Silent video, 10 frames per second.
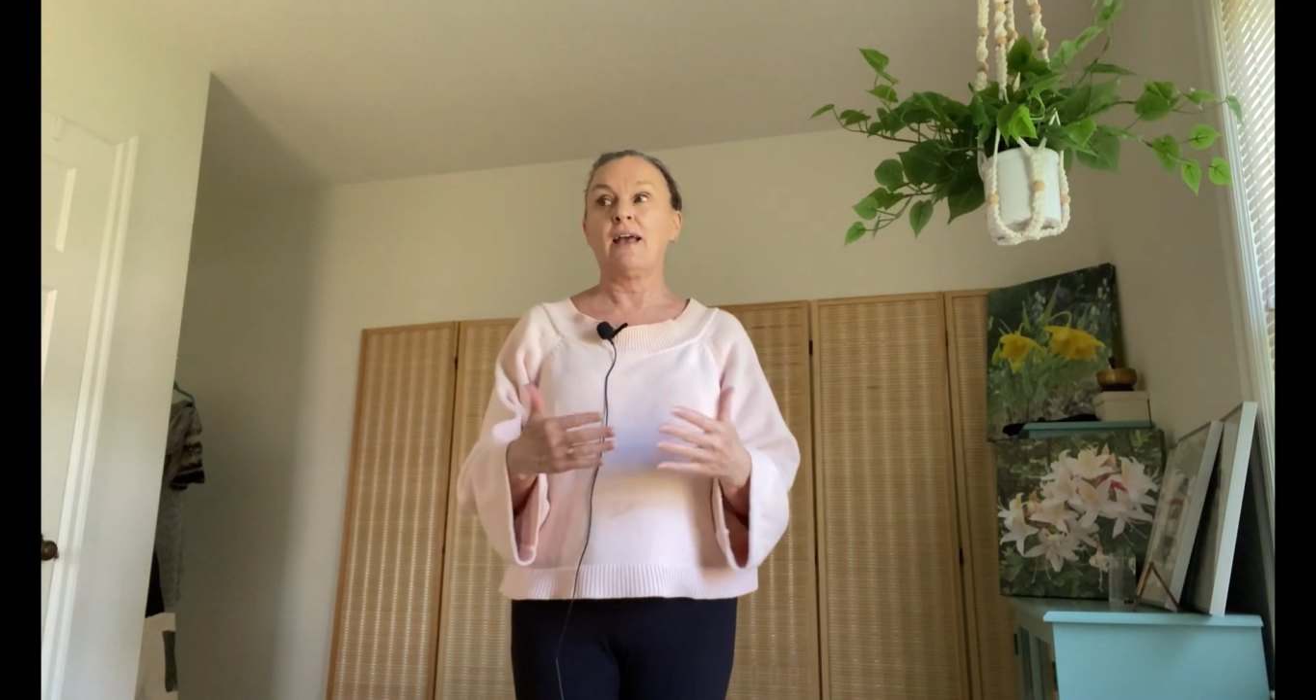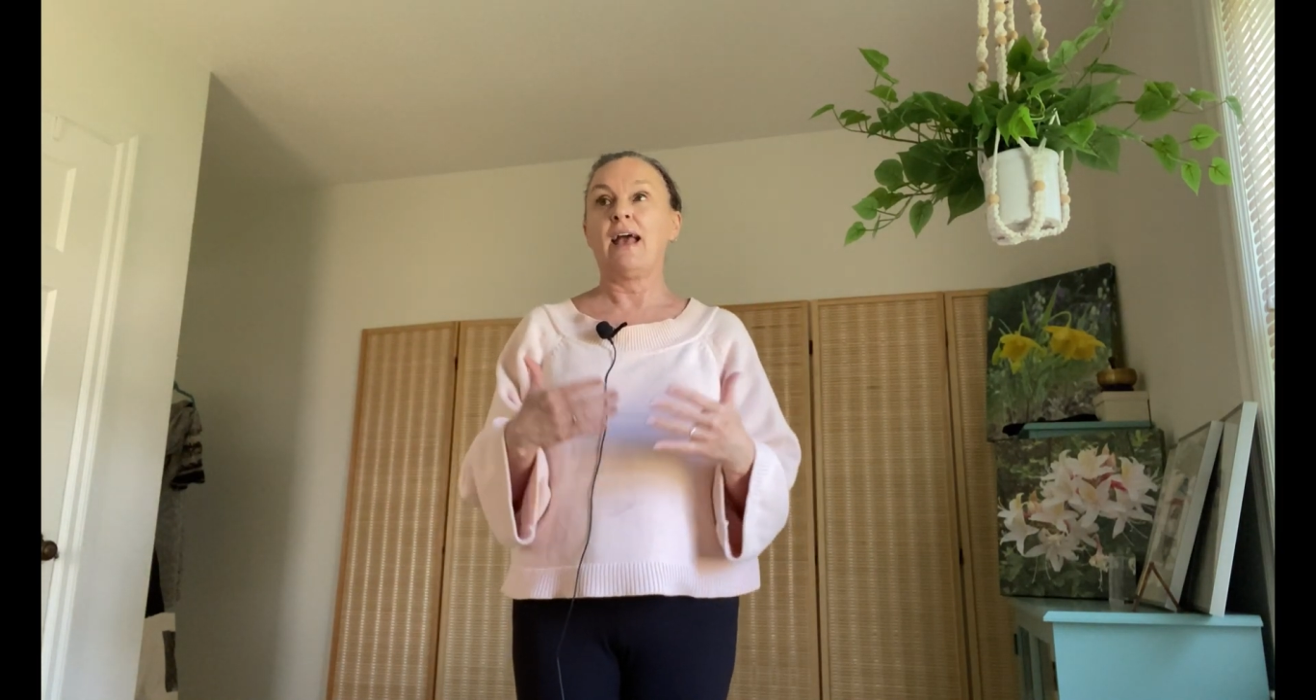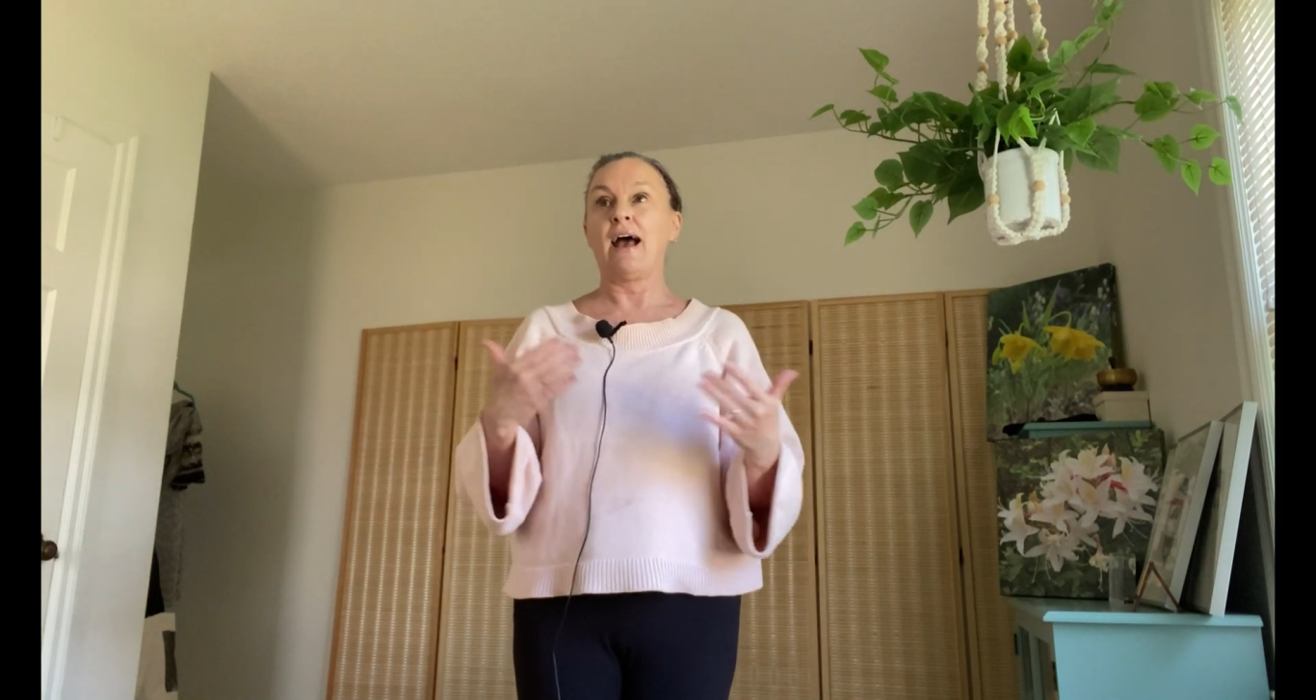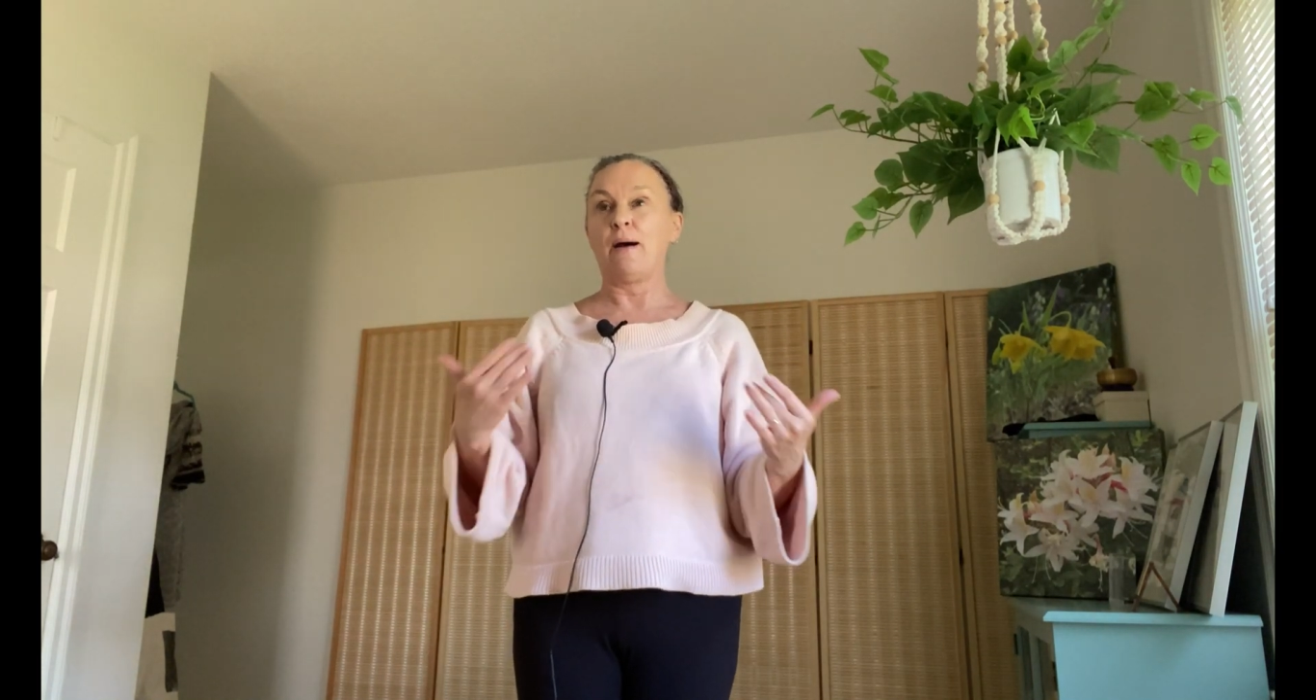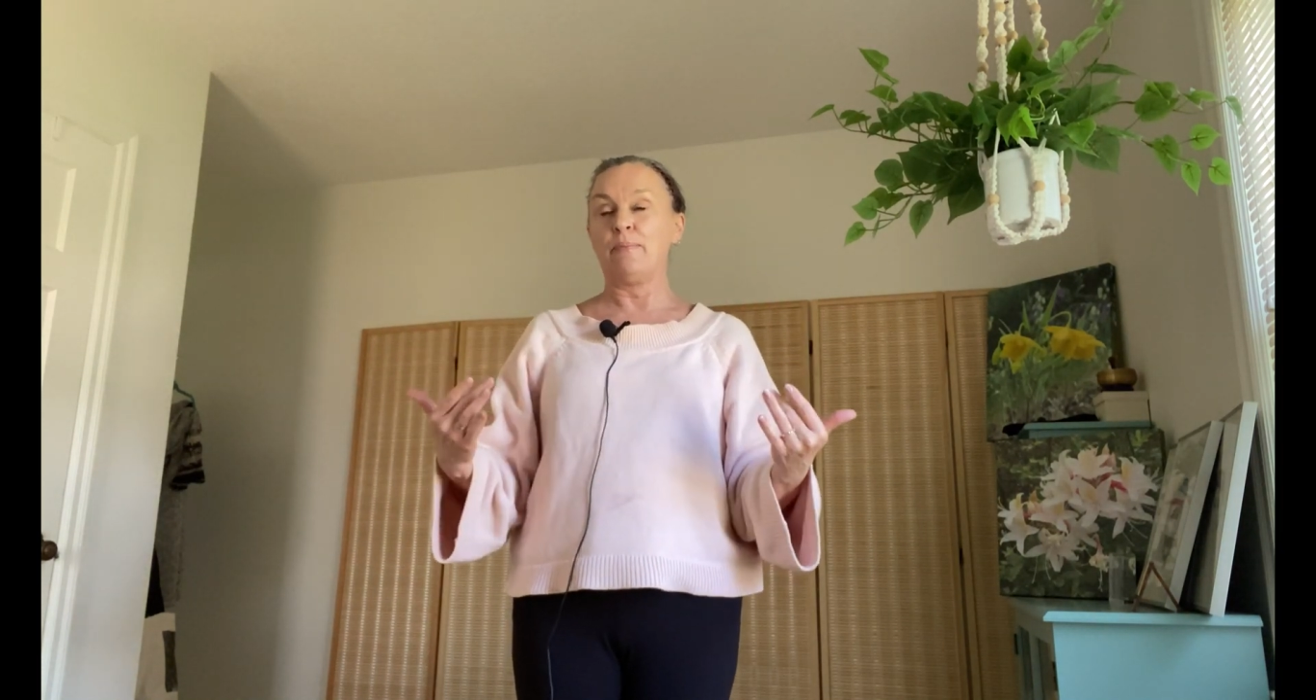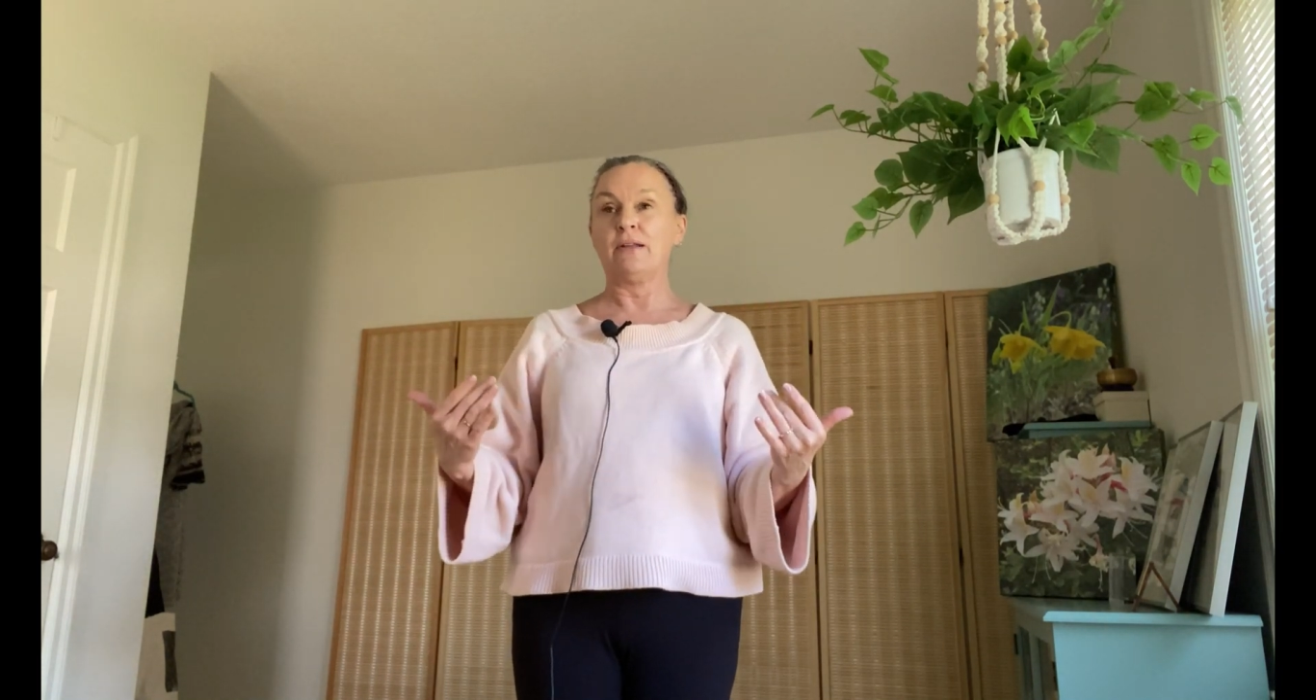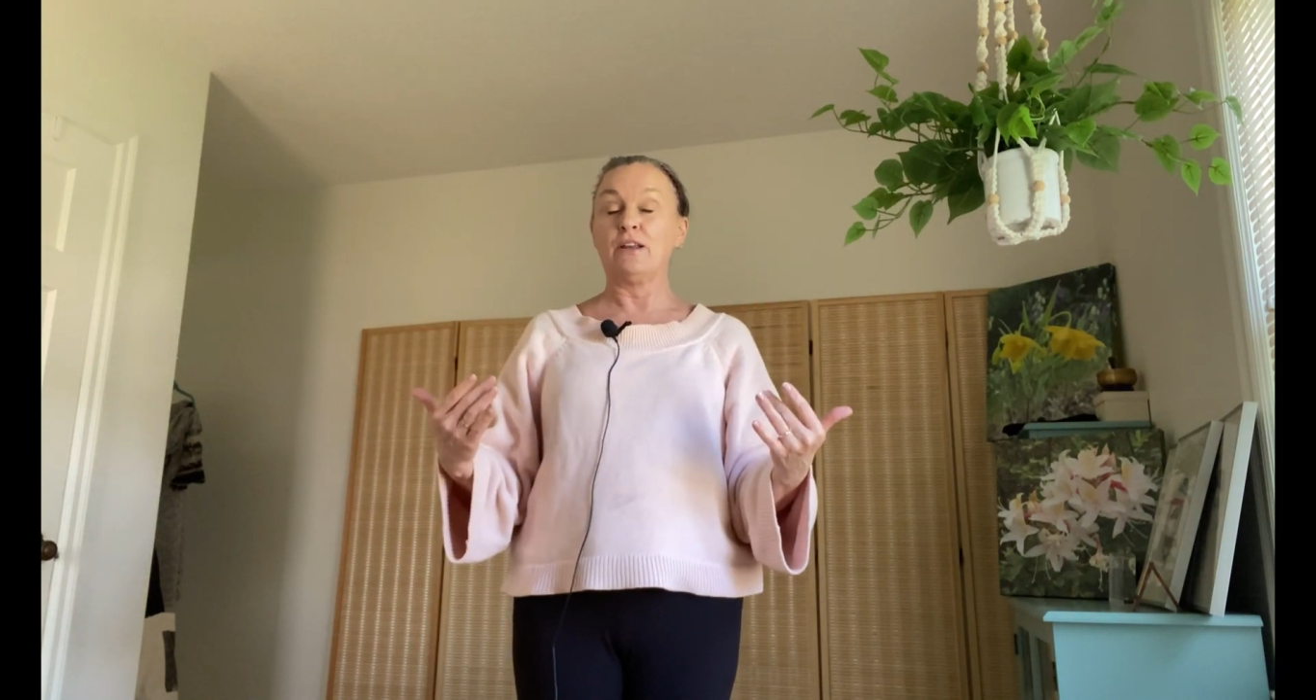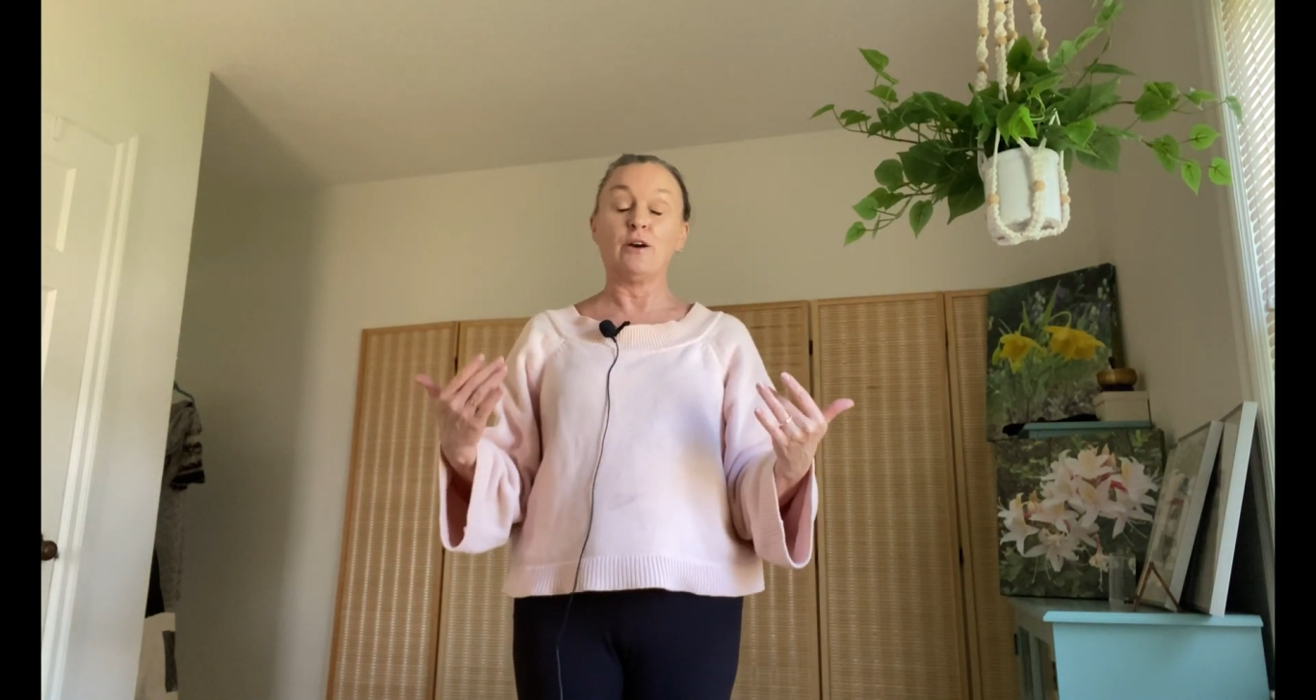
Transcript: happen